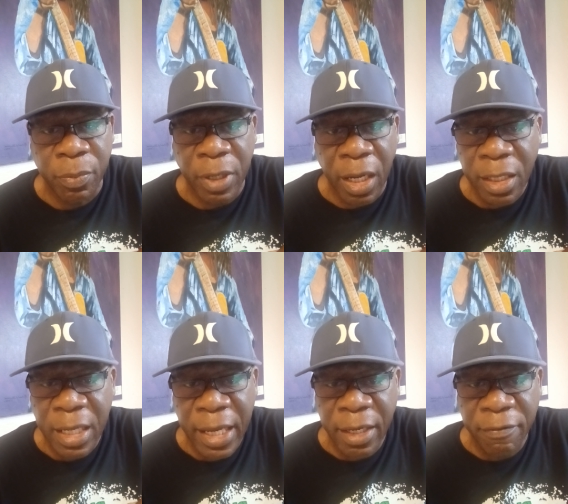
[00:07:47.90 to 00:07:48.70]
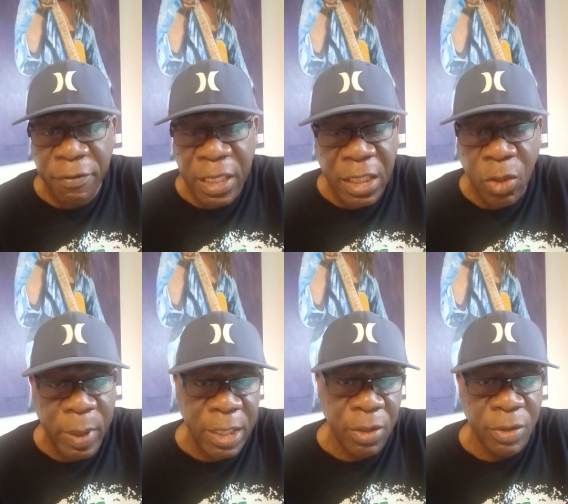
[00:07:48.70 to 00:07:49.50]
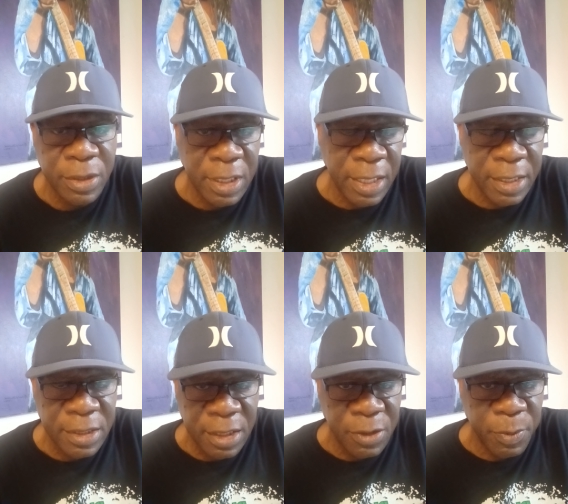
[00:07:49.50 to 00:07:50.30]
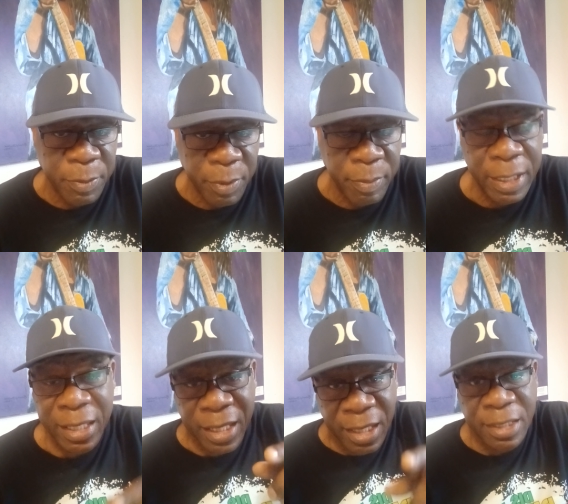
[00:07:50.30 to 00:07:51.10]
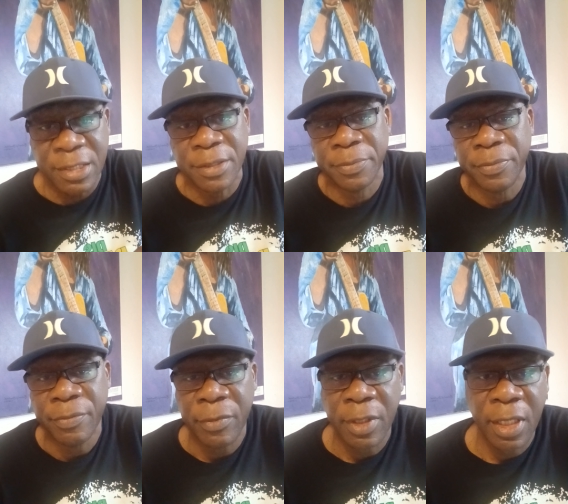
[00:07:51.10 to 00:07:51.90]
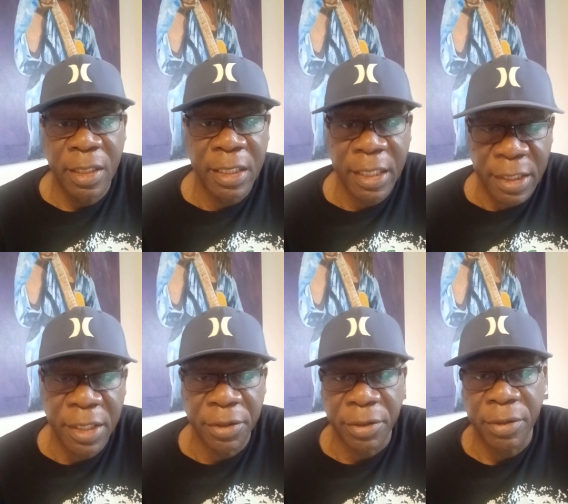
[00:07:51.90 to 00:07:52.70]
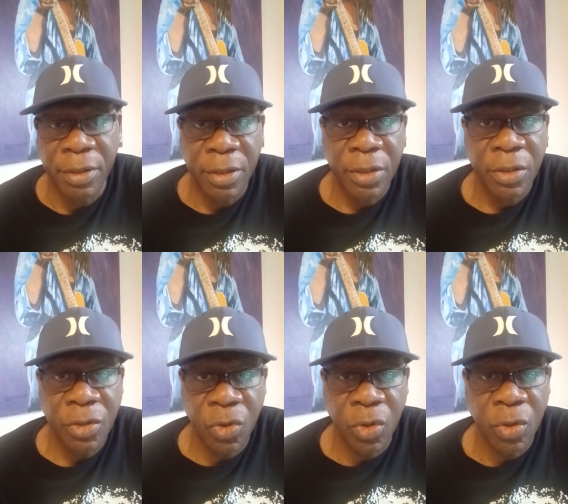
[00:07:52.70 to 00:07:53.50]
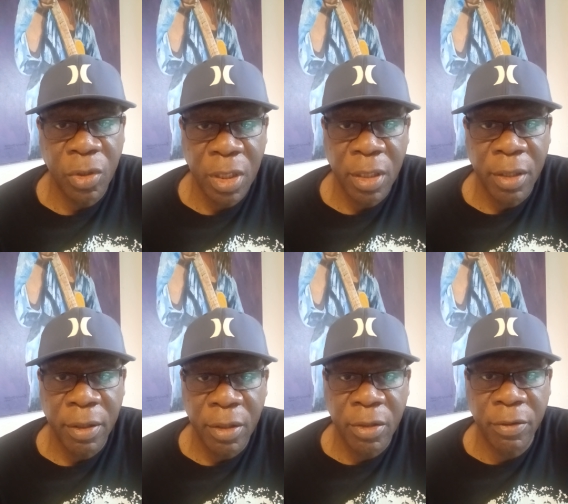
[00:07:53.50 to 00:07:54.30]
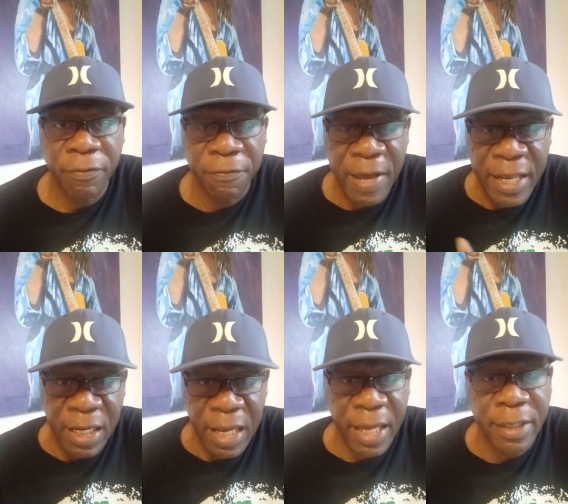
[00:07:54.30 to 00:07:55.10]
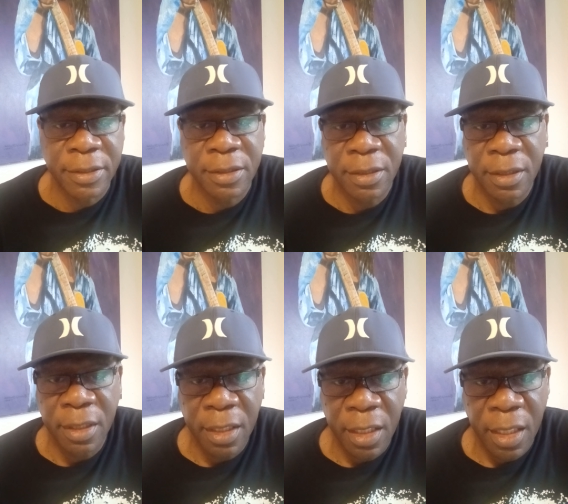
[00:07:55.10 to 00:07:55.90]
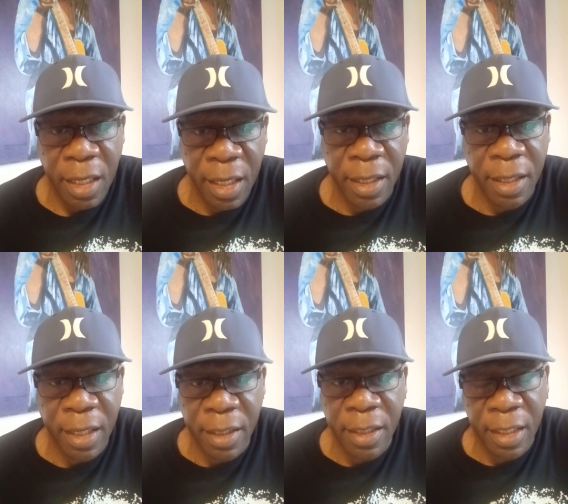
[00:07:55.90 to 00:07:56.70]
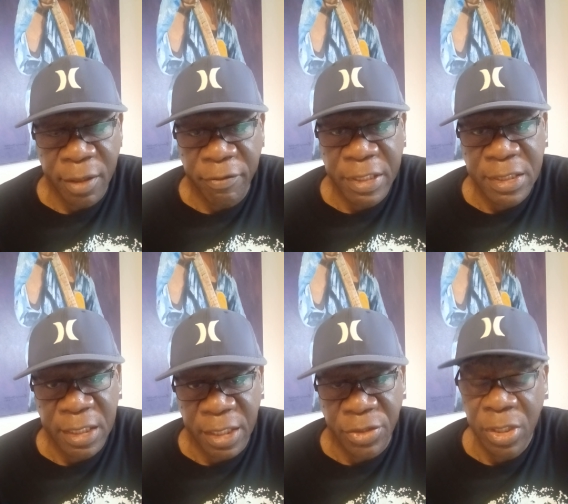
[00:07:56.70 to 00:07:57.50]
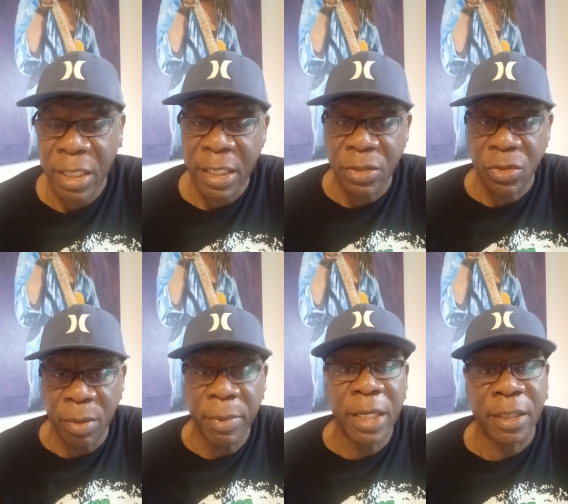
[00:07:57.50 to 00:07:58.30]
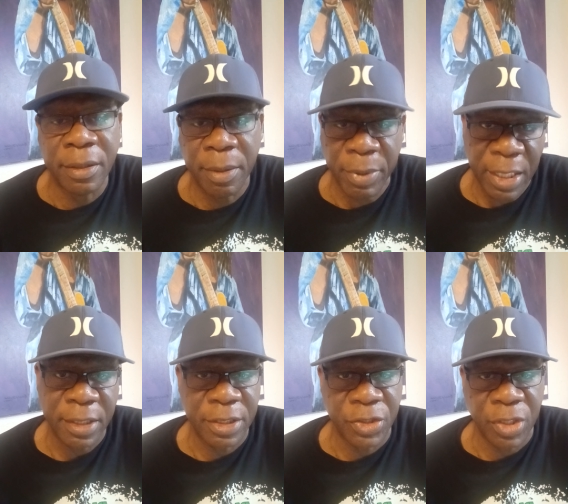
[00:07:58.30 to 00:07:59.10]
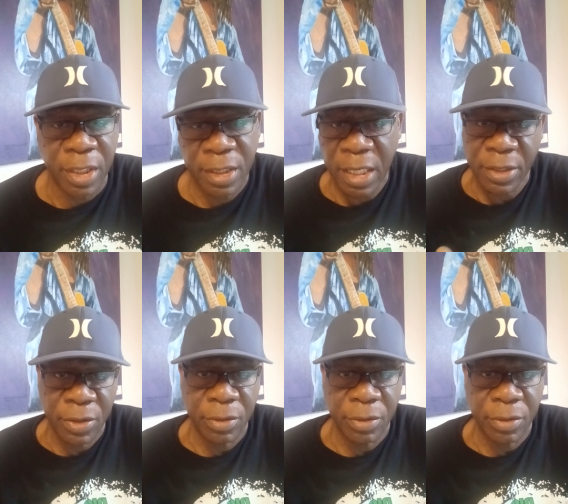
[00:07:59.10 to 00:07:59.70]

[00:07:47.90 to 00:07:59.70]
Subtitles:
all kind of innuendos against these people because they dare to finalize an investigation against somebody, a politician that